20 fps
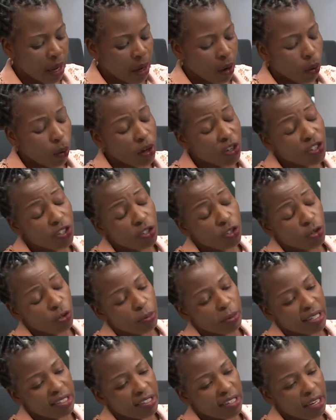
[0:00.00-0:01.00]
Washington
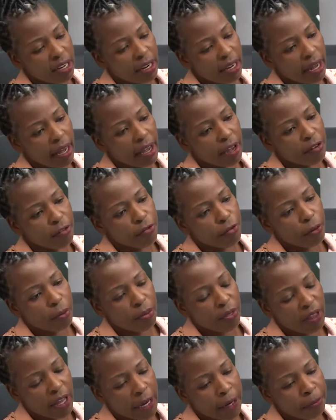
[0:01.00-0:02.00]
Masenda, and from
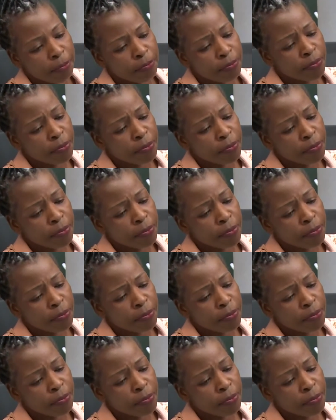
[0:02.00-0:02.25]
there